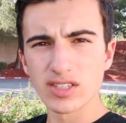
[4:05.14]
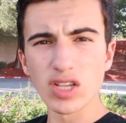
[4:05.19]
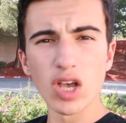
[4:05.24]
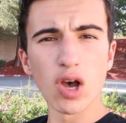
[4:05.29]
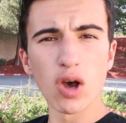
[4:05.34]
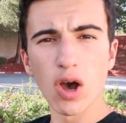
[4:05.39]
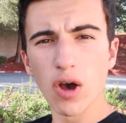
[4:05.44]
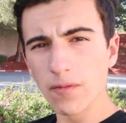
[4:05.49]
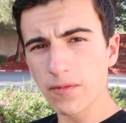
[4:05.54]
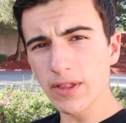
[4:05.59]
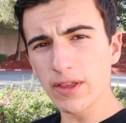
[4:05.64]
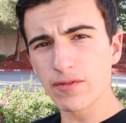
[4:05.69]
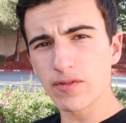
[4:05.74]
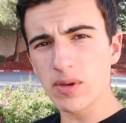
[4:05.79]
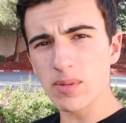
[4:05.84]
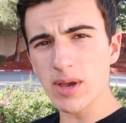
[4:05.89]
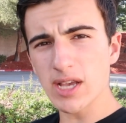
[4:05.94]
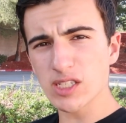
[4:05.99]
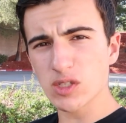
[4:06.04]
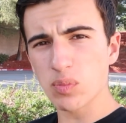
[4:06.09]
So hopefully
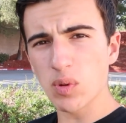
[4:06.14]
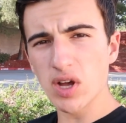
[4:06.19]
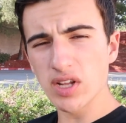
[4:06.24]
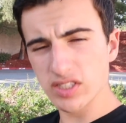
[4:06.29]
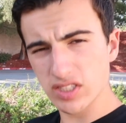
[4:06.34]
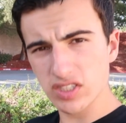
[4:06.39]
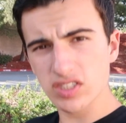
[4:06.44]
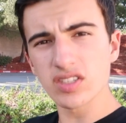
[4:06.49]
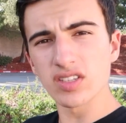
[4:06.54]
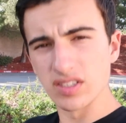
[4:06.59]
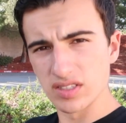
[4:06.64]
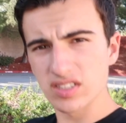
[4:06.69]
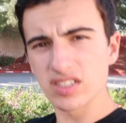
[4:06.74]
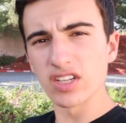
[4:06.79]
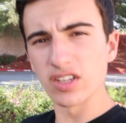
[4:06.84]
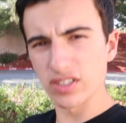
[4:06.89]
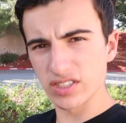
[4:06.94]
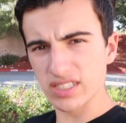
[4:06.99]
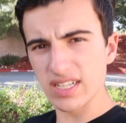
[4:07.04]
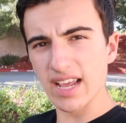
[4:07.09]
Feebas spawns
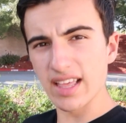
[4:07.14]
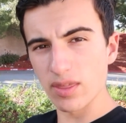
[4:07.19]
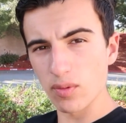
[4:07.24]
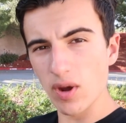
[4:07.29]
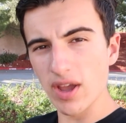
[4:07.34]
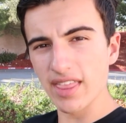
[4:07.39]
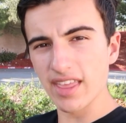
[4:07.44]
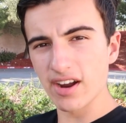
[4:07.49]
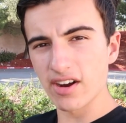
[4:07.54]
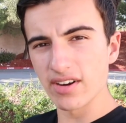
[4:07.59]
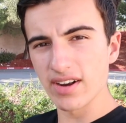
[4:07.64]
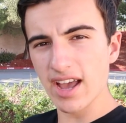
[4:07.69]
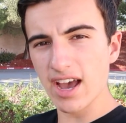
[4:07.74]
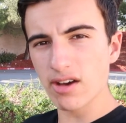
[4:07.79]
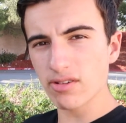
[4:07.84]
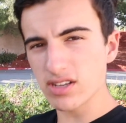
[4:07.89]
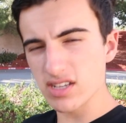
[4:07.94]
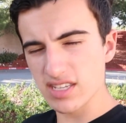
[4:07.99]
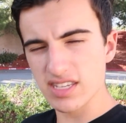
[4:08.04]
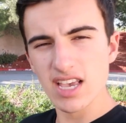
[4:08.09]
still stay the way they are
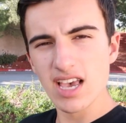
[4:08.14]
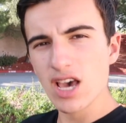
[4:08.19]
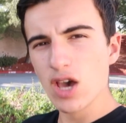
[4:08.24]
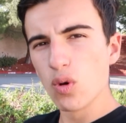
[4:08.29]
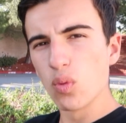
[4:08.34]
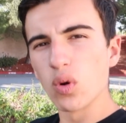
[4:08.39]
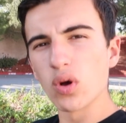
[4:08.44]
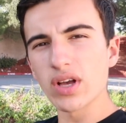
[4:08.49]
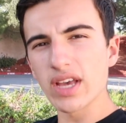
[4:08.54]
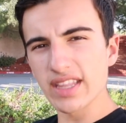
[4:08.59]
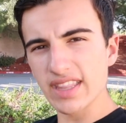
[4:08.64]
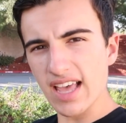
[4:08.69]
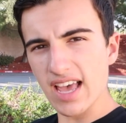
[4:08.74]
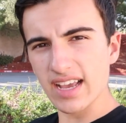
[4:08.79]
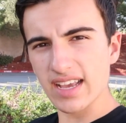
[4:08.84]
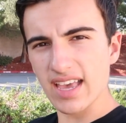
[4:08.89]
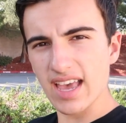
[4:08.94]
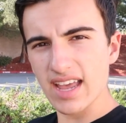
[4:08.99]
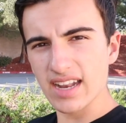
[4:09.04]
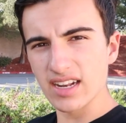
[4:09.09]
now because we'll get
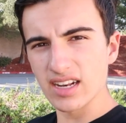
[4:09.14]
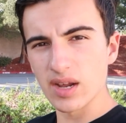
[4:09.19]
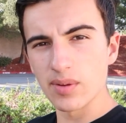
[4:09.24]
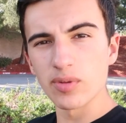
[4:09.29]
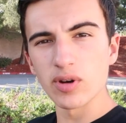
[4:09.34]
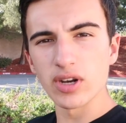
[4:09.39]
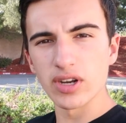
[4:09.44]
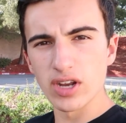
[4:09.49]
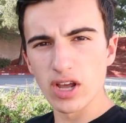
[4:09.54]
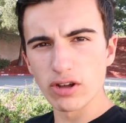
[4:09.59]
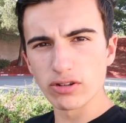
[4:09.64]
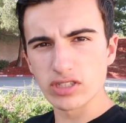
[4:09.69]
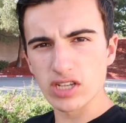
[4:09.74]
that candy number in no